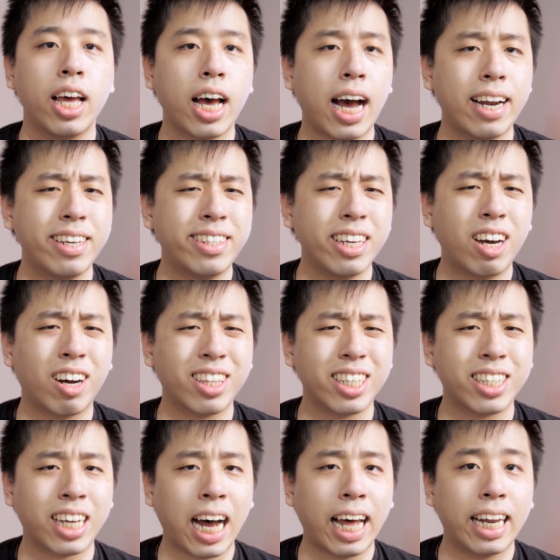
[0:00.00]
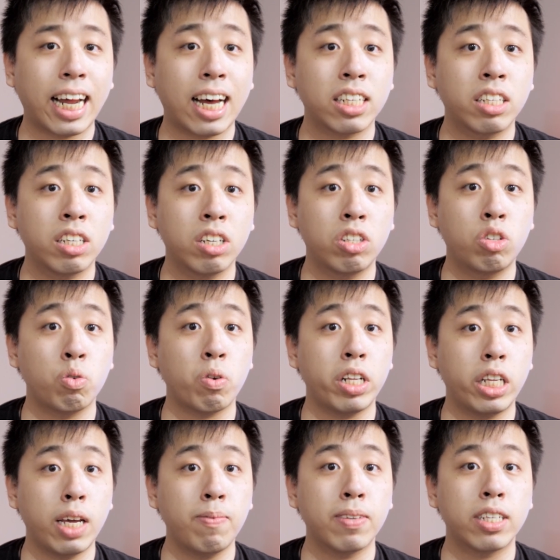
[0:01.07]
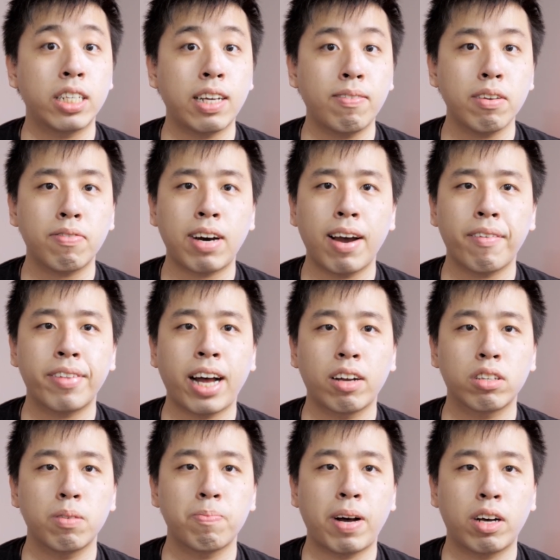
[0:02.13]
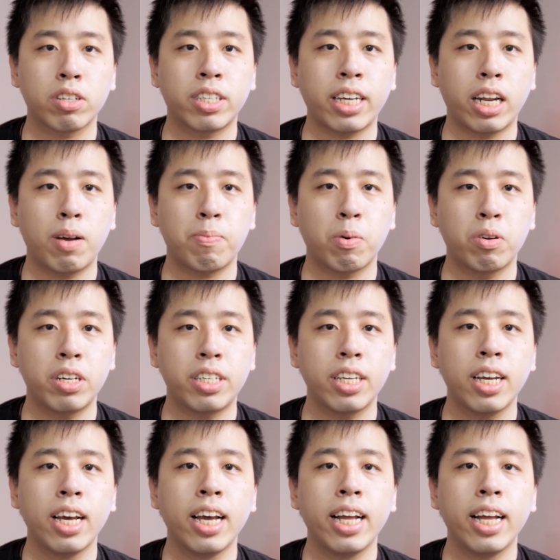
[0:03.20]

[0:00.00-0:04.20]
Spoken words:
I initially got this card last year to redeem the 75,000 miles sign-up bonus